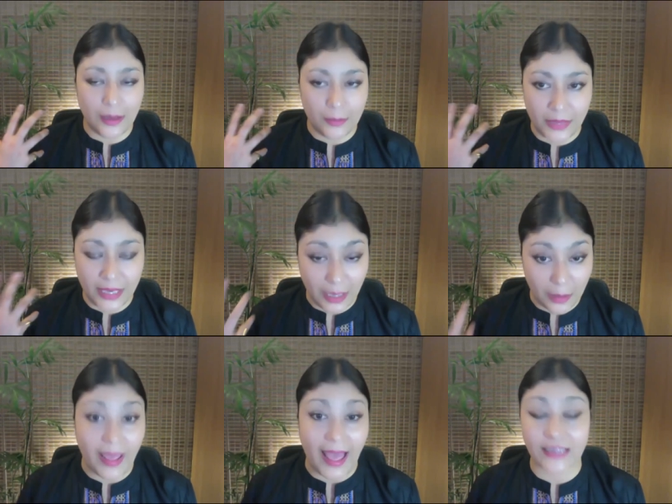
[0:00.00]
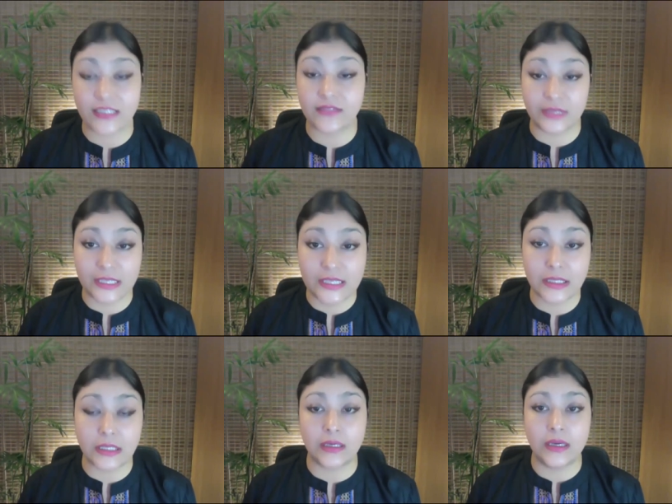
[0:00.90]
become active
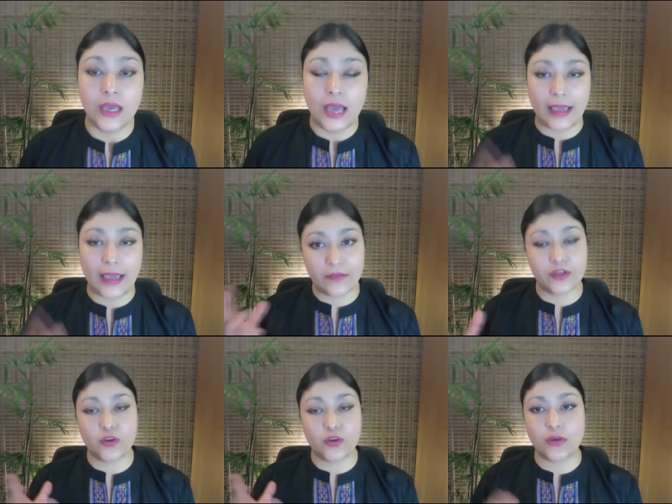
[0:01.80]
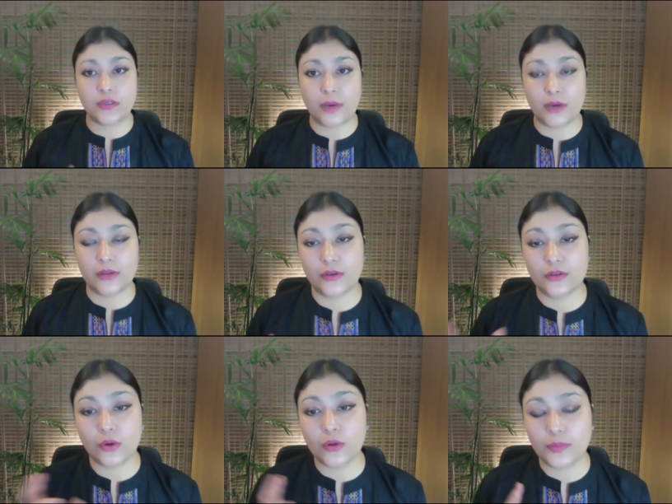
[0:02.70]
listener. I even talked about the
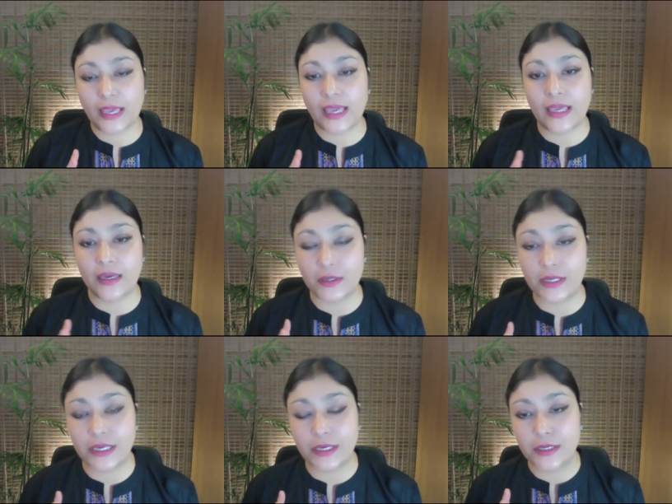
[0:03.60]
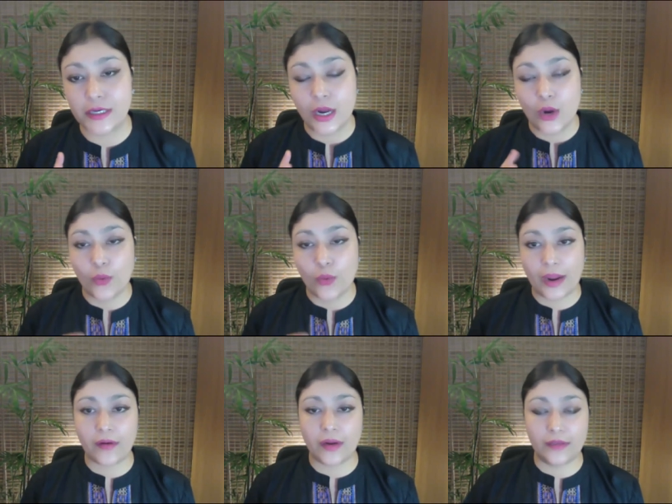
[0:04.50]
role playing earlier,
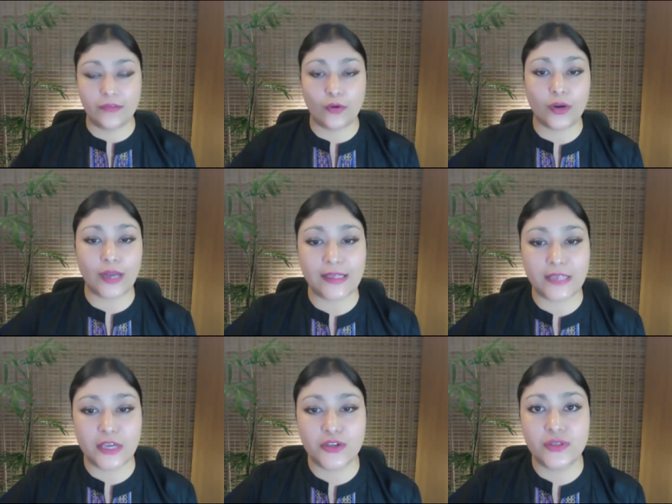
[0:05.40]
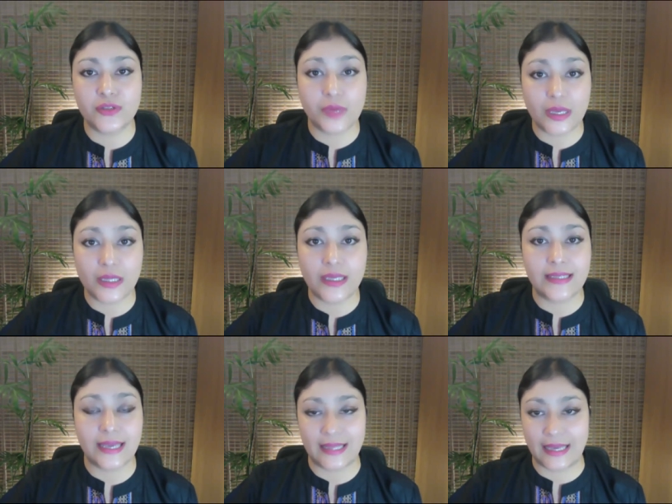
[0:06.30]
where if organizations really
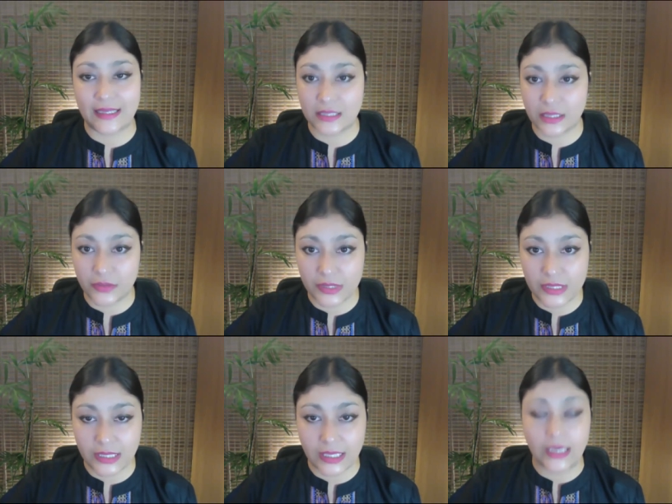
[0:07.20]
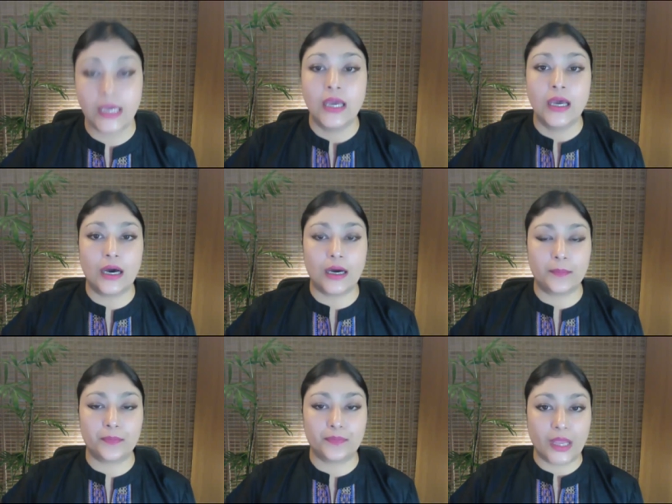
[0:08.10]
take that seriously,
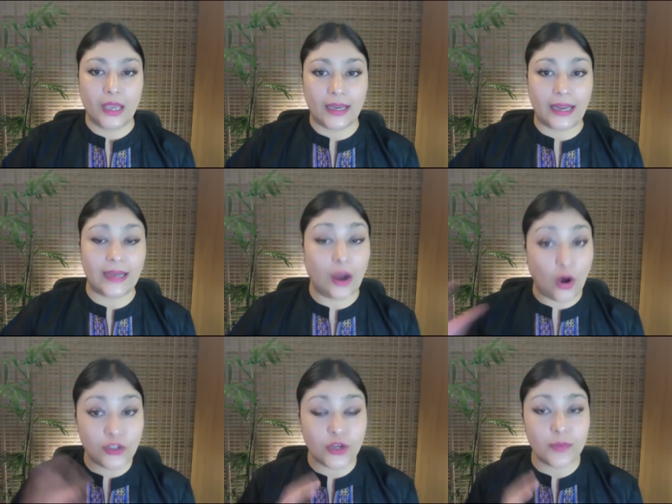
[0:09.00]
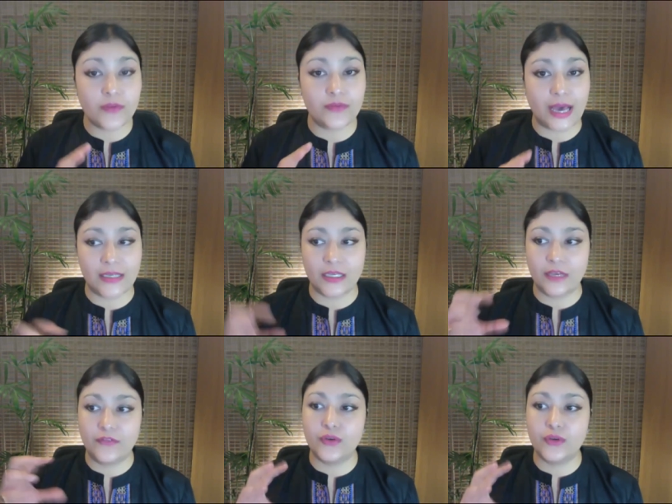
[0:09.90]
and then on top of that,
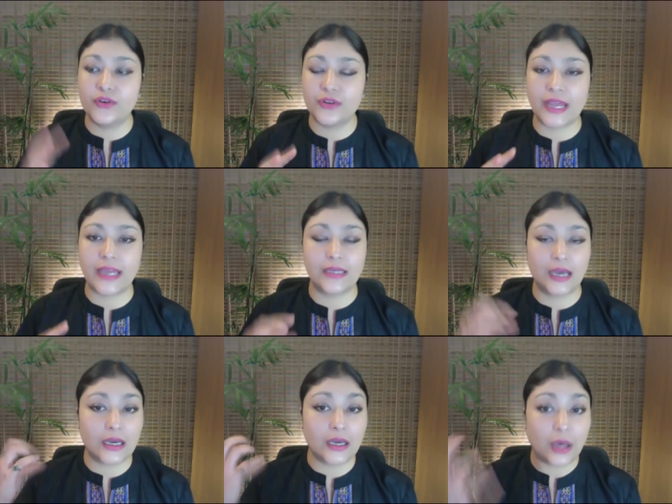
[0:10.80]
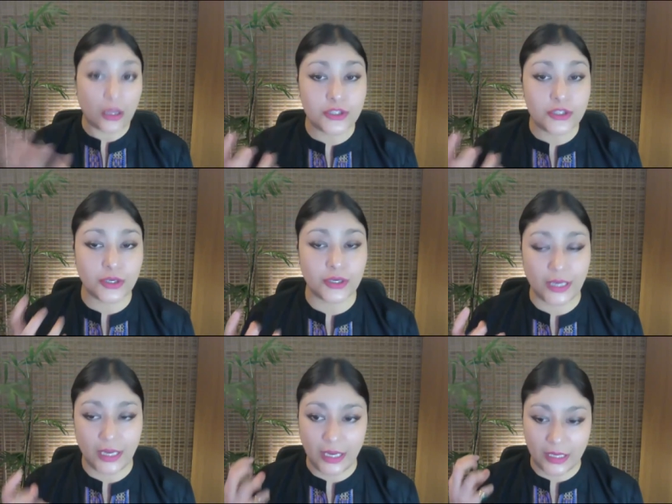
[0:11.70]
if you create a culture
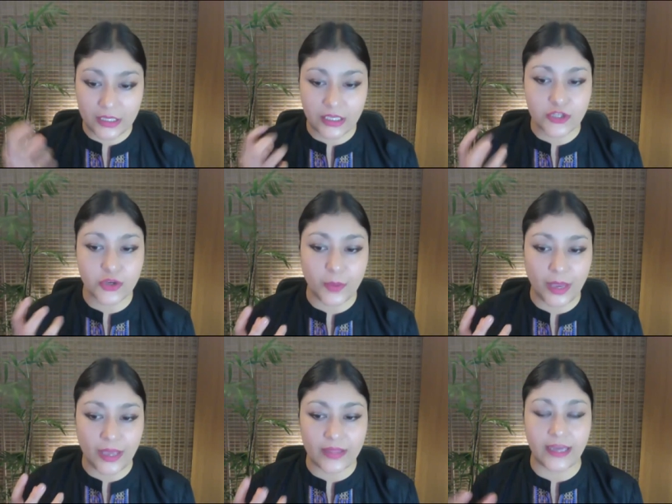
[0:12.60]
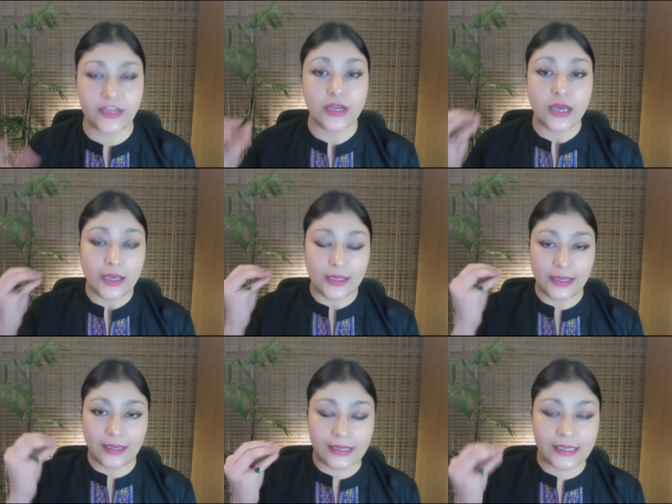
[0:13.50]
in such a way that
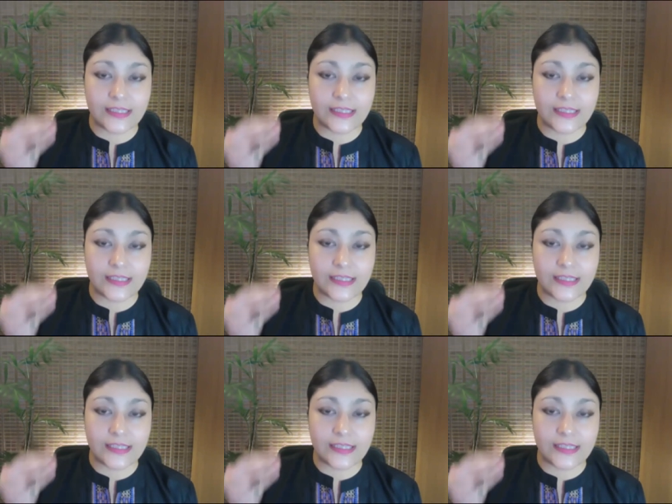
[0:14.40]
it